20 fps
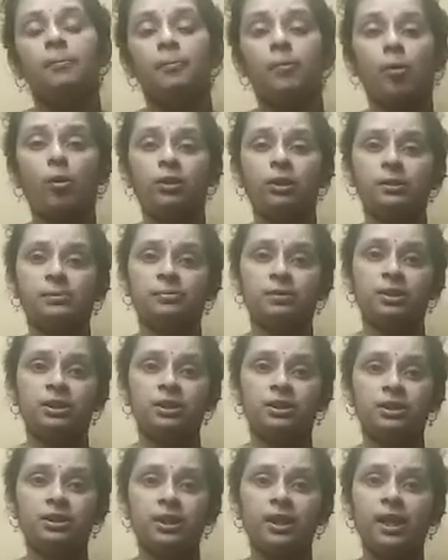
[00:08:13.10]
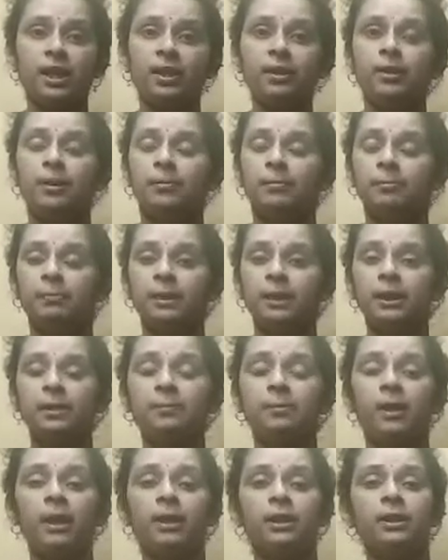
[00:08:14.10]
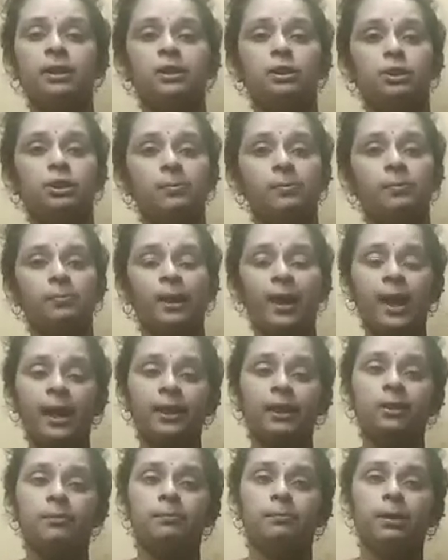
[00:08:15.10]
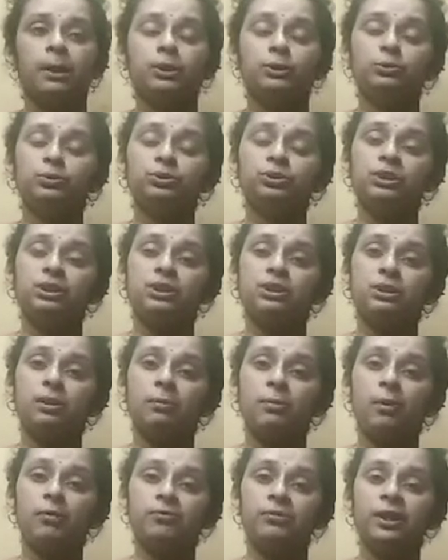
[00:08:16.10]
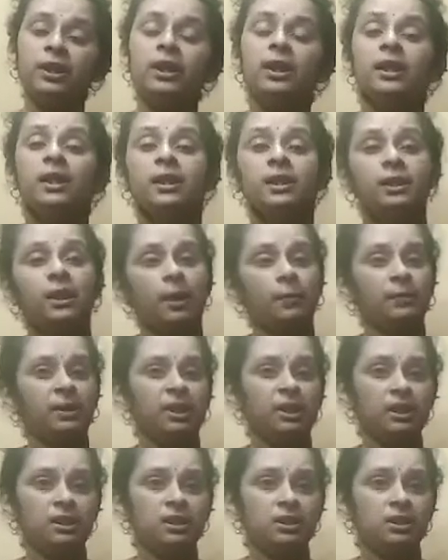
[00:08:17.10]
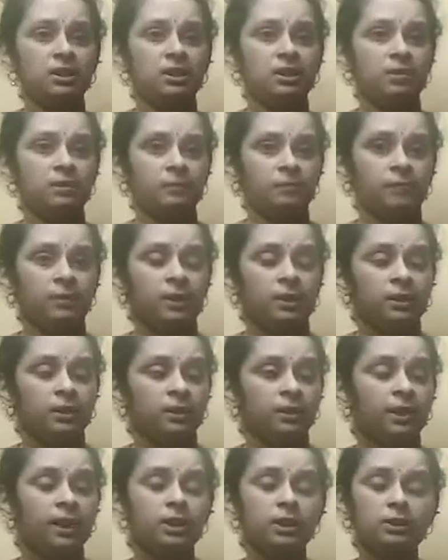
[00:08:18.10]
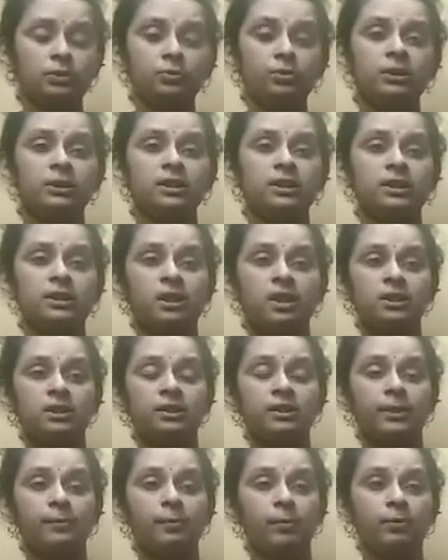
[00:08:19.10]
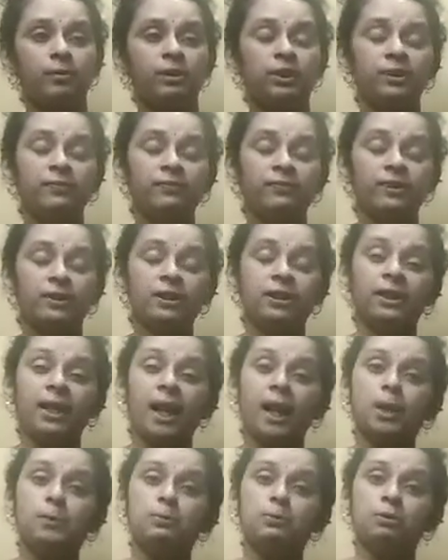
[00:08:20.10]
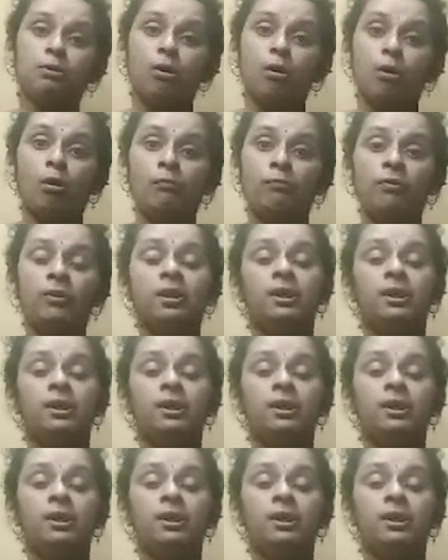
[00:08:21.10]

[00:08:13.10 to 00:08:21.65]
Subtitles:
polymers. They are made by man by using some of the chemicals. Next, we will discuss about different types of